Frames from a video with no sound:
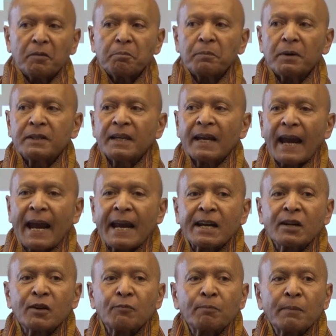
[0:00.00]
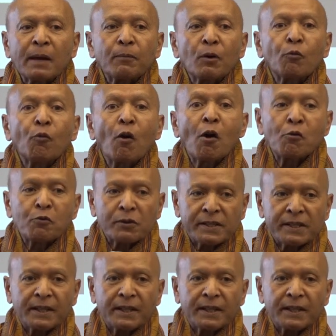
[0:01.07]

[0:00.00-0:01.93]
but the end may be woe.